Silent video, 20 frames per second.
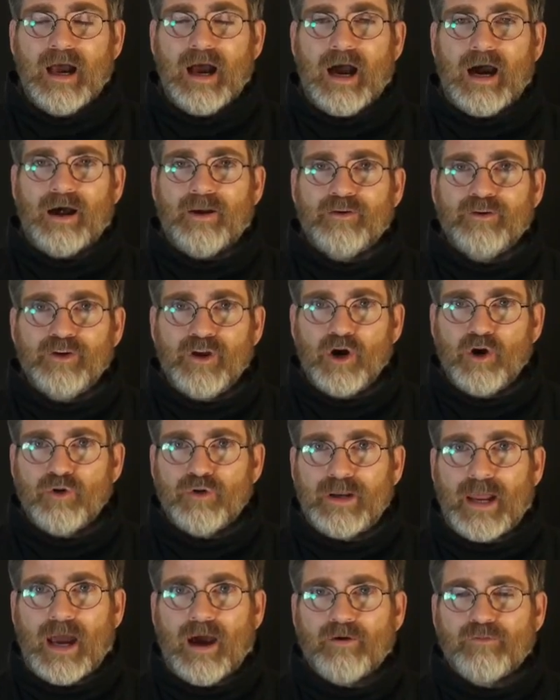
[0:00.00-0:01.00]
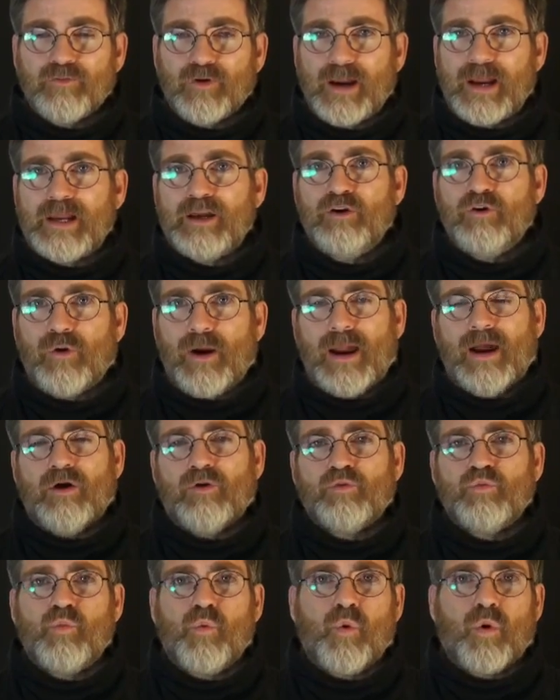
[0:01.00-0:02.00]
no doubt, for a
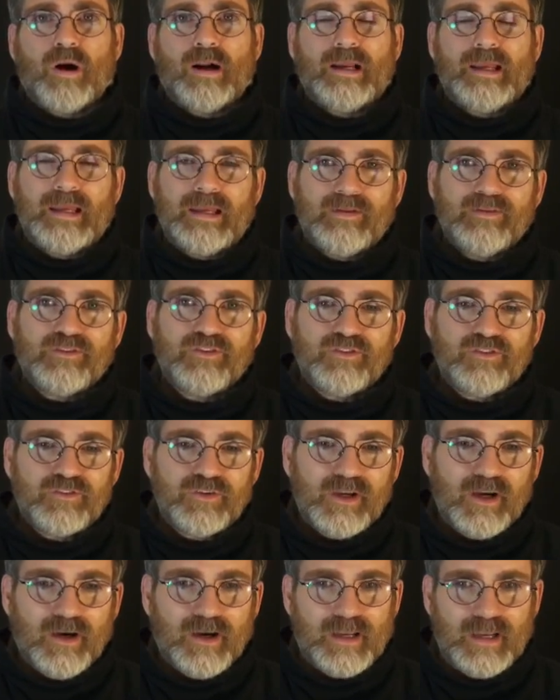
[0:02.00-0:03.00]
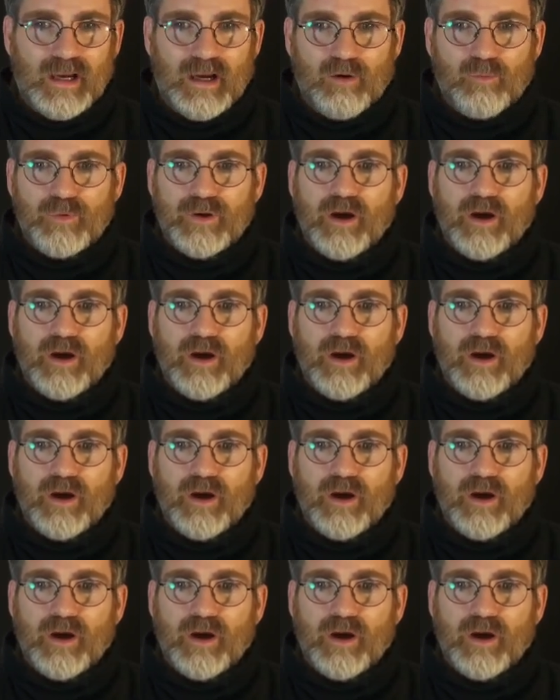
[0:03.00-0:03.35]
ground war in Syria.